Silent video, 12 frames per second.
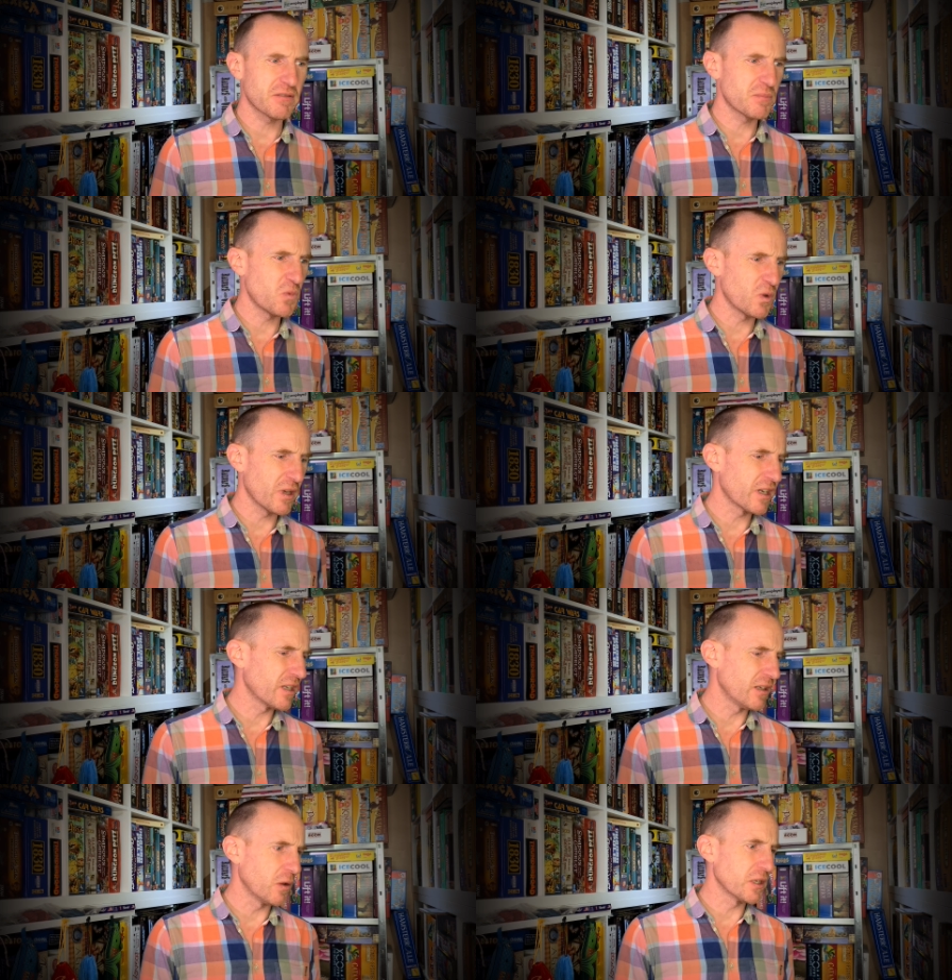It's more like
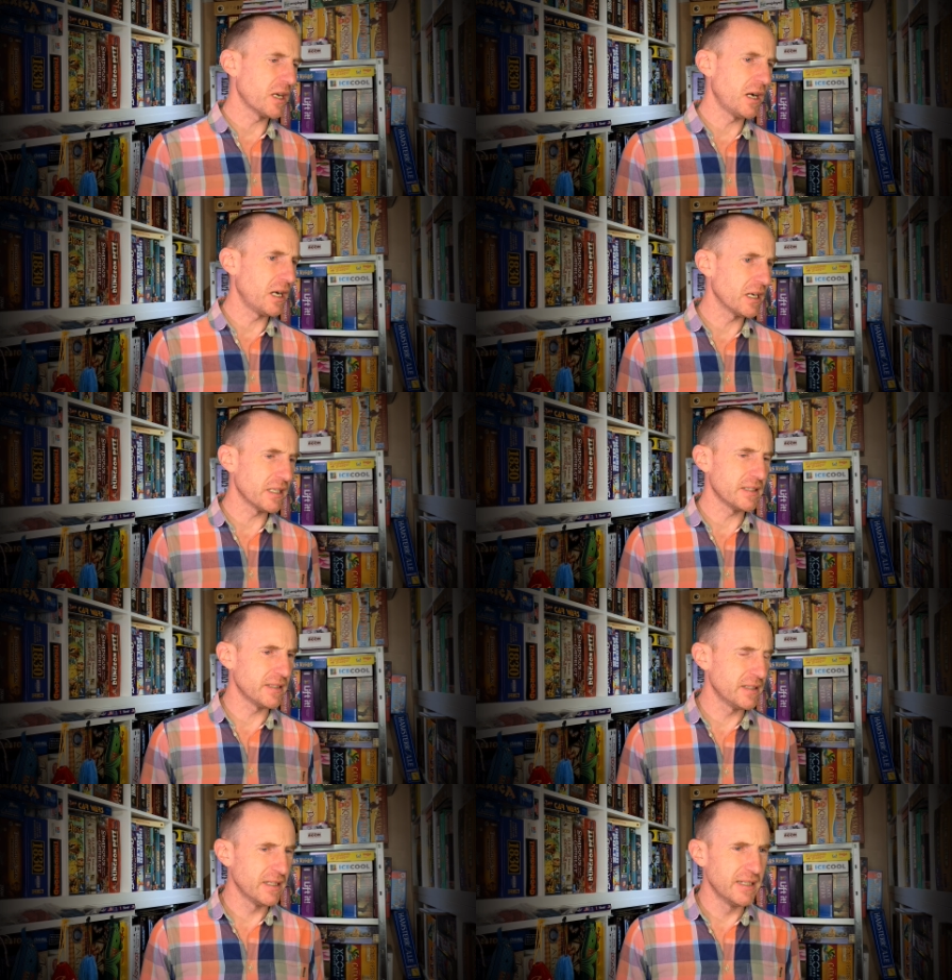a light-hearted
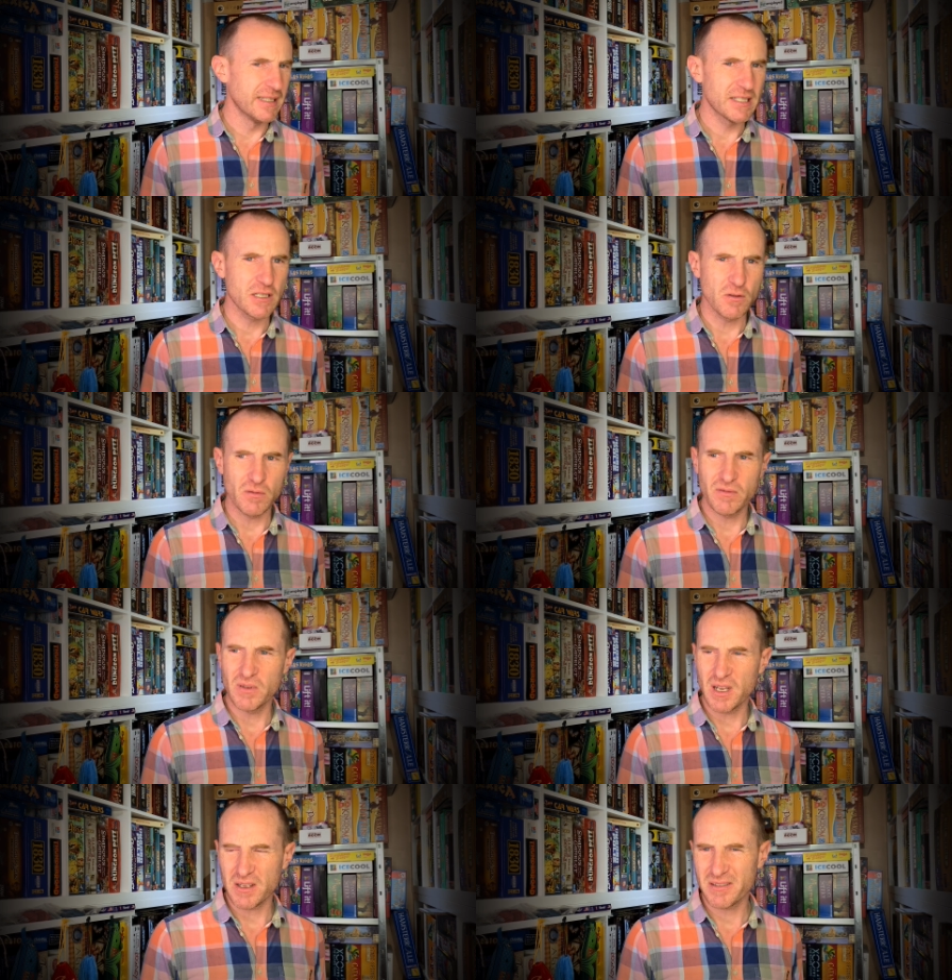sort of,
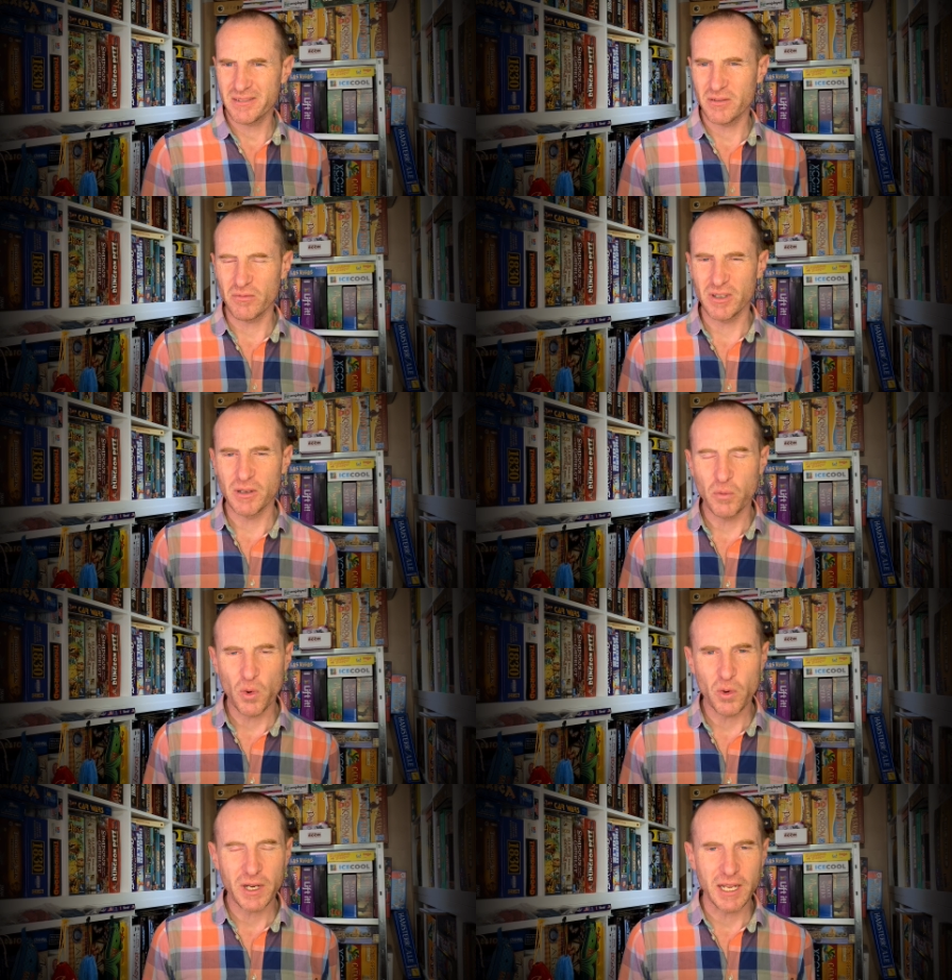not really a
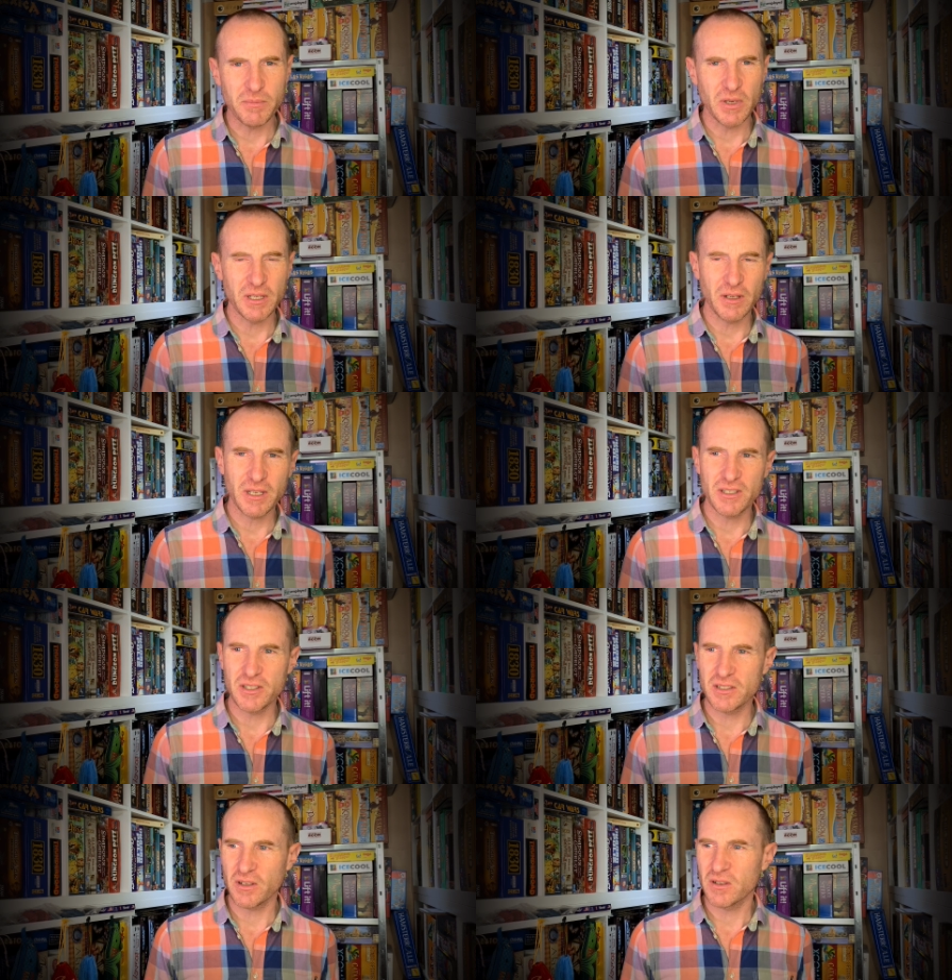war game, but like
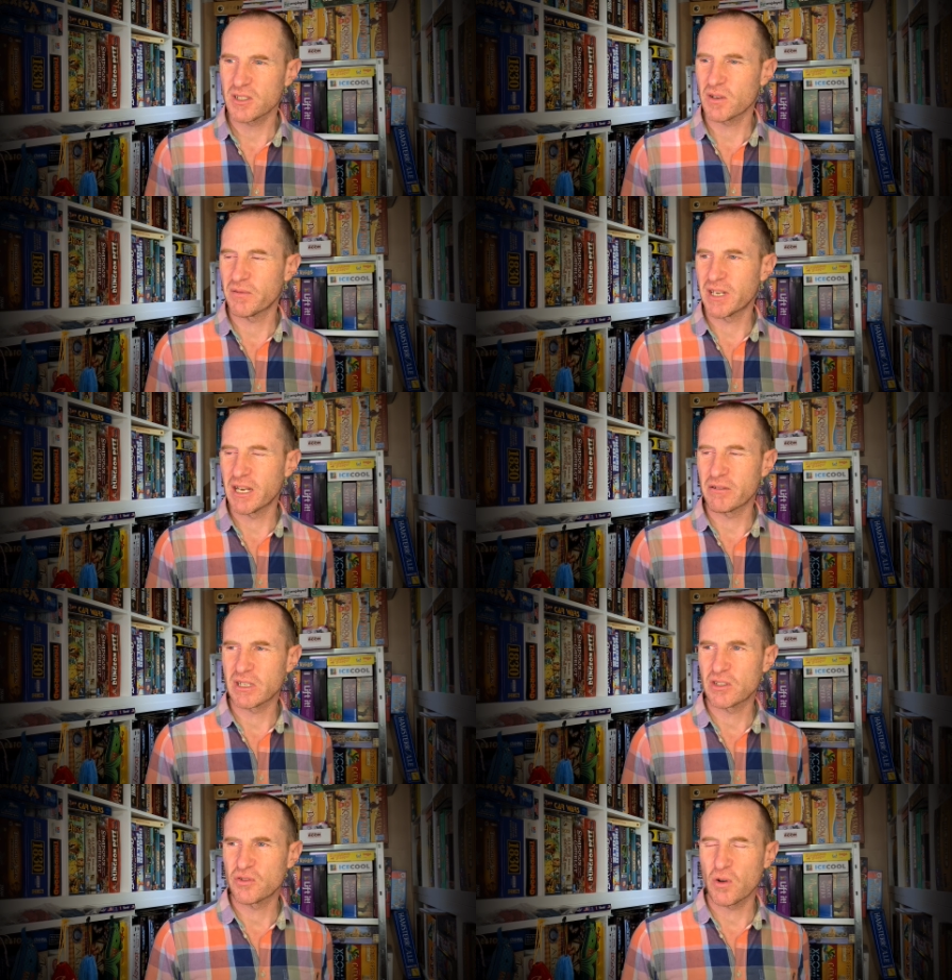just a sort of an area
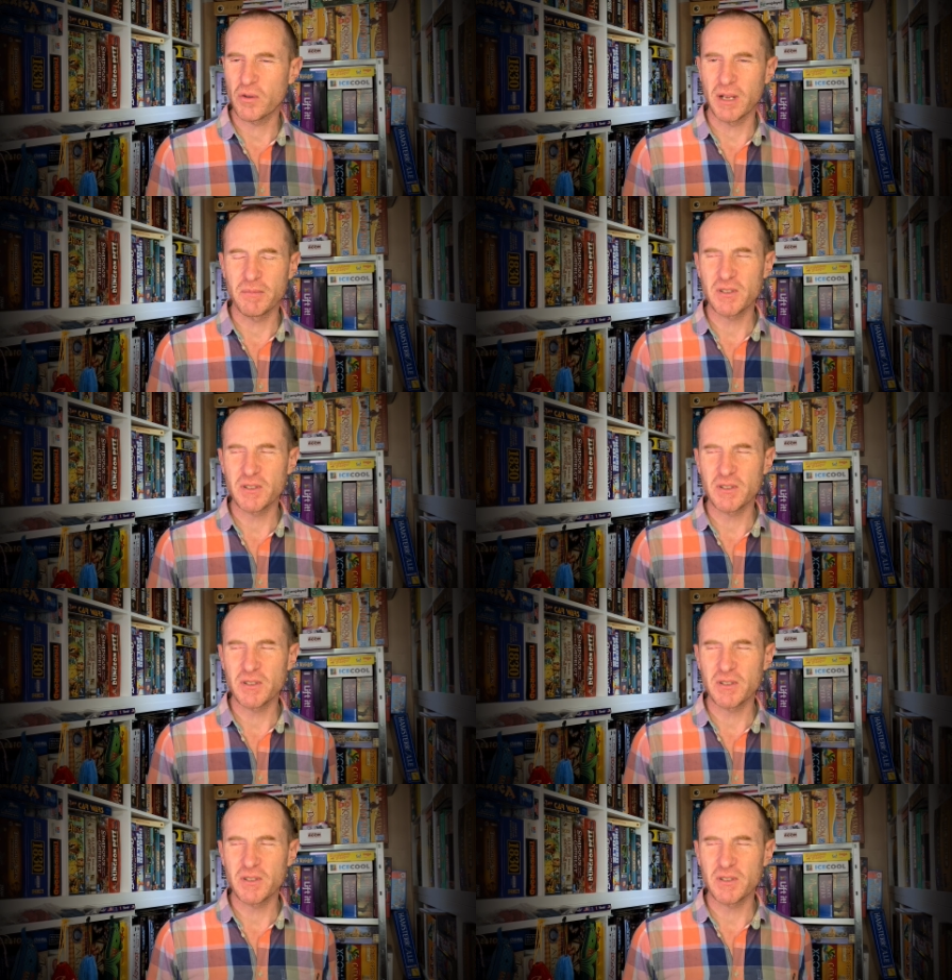control game.